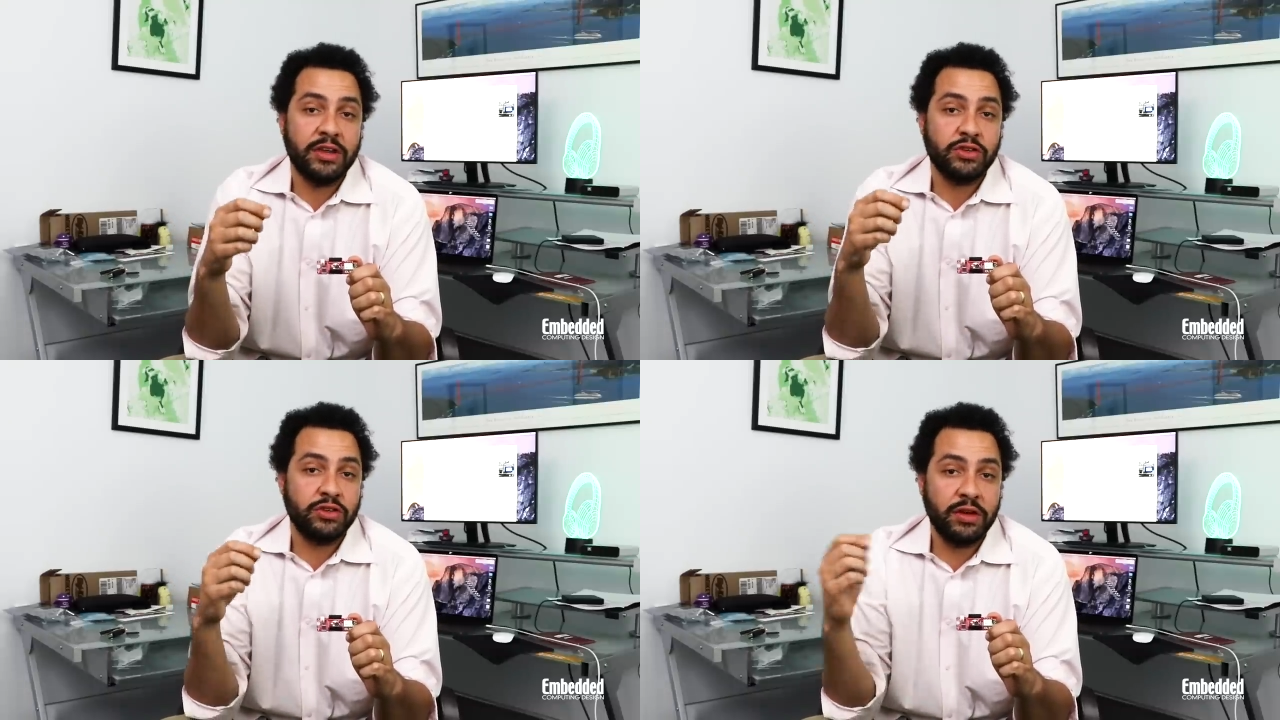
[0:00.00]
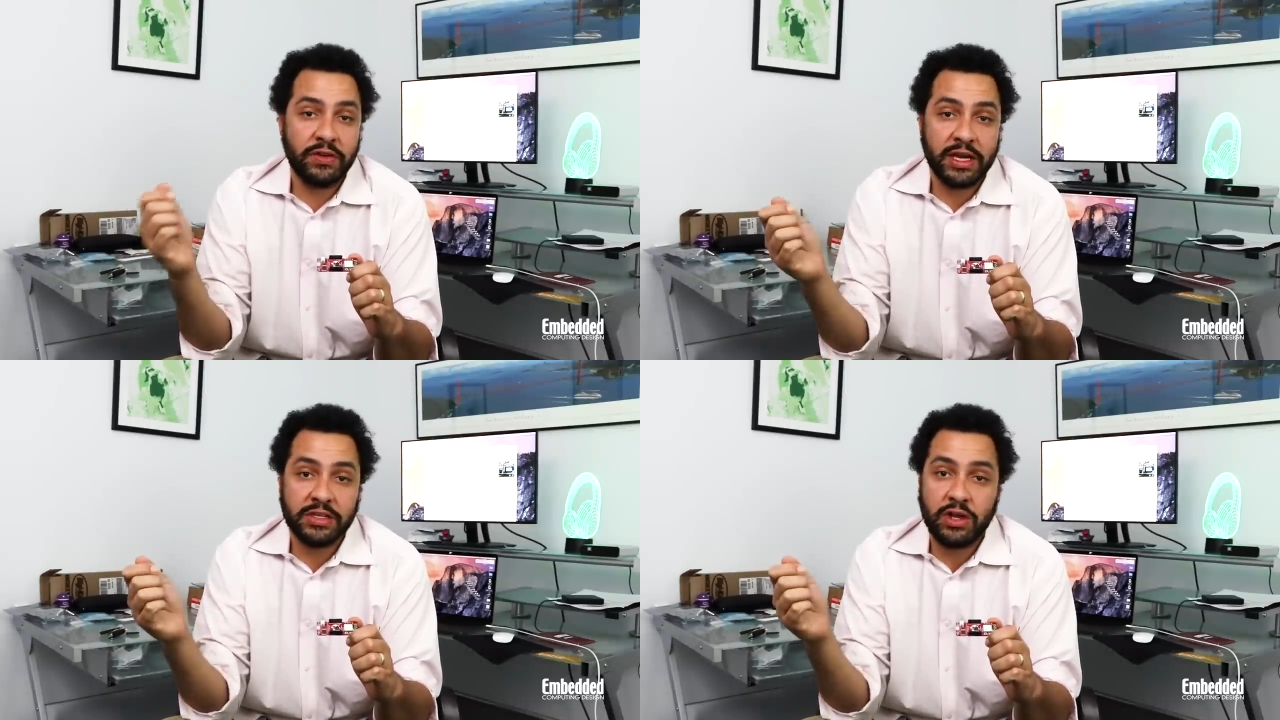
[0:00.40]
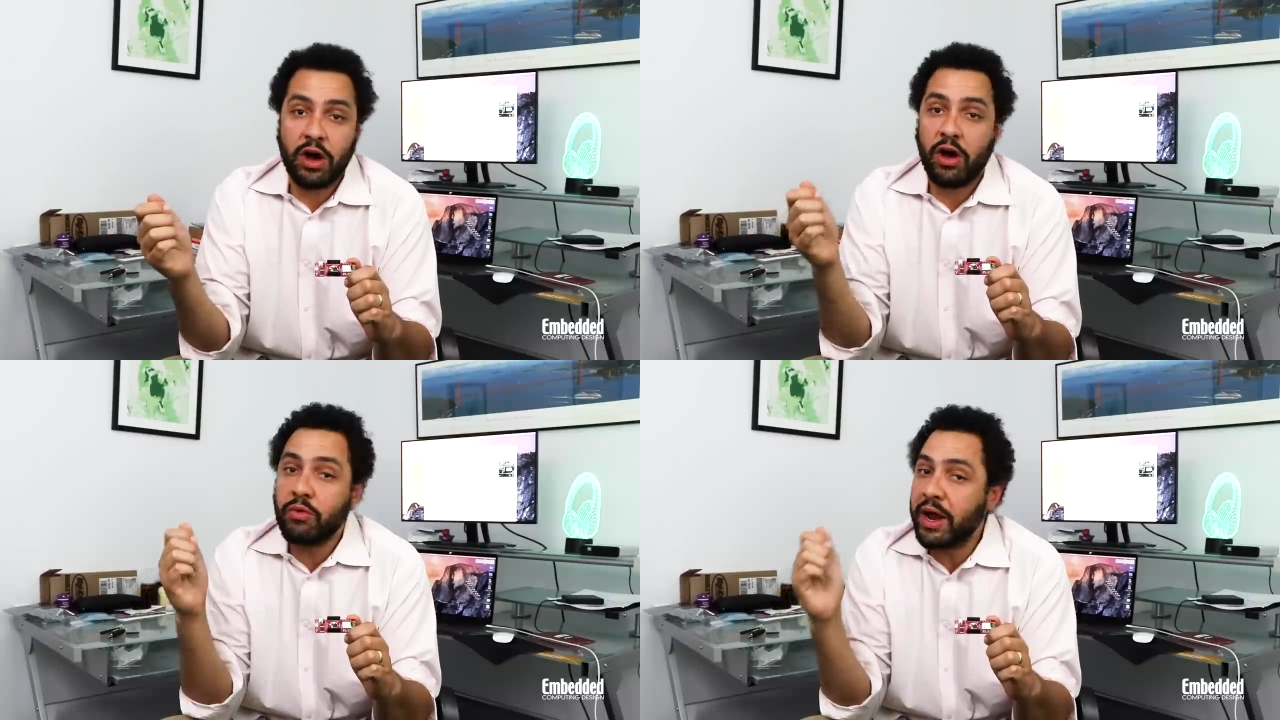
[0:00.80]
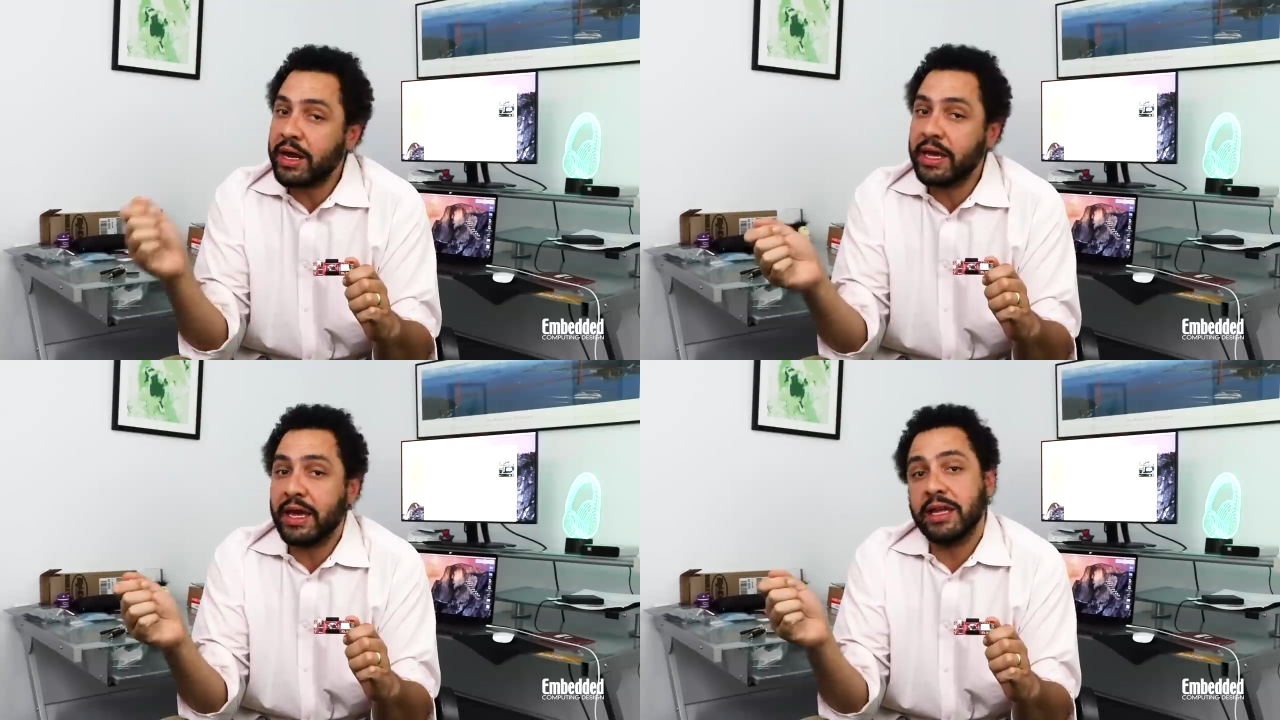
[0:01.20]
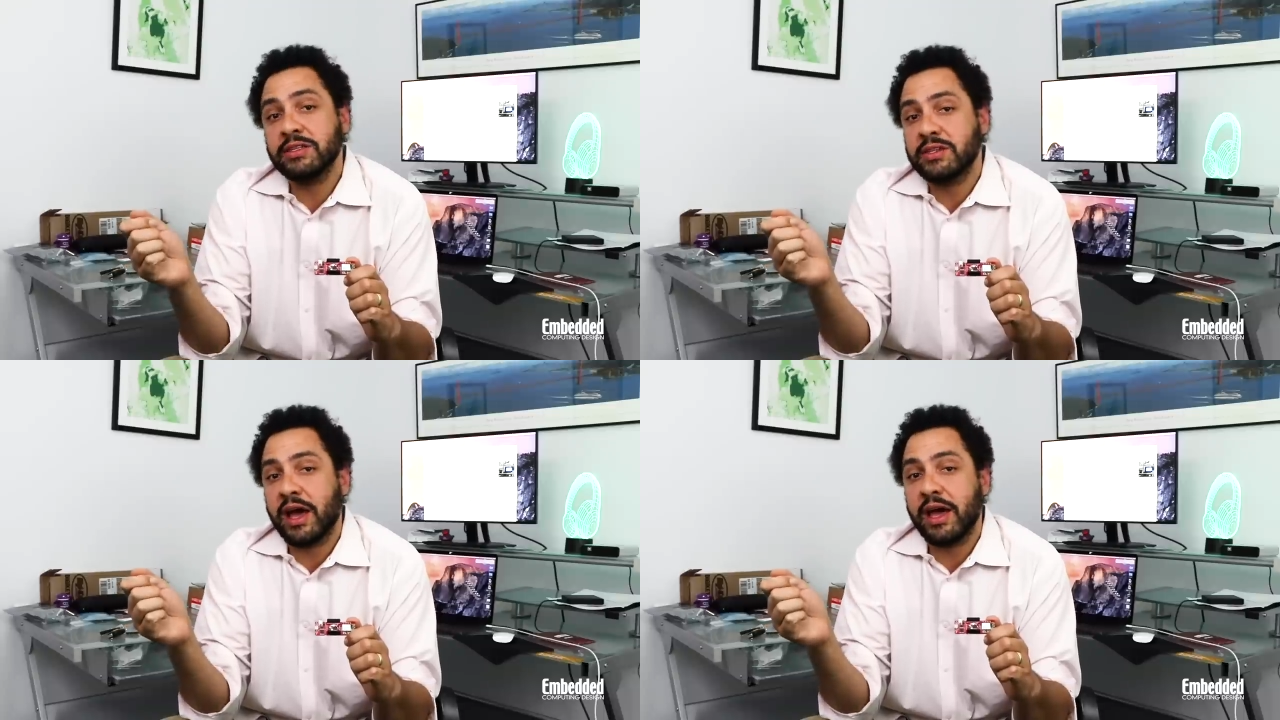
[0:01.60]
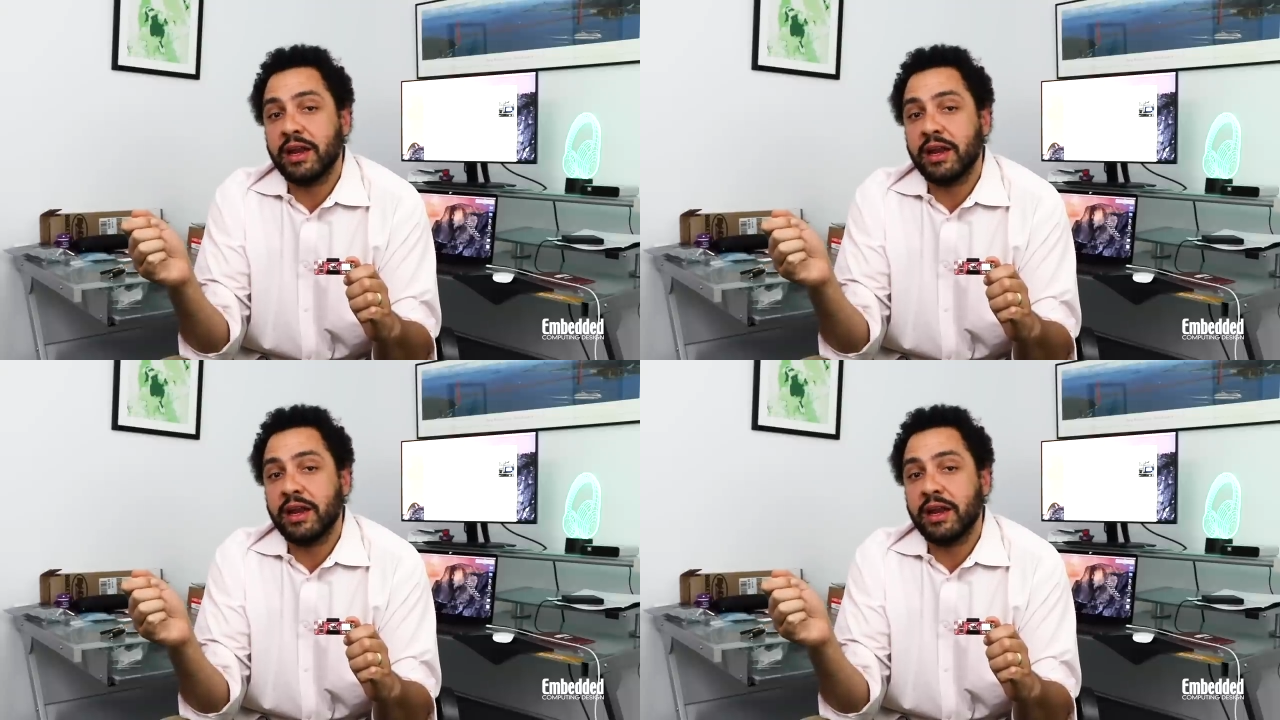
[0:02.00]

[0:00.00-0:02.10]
certificates already inside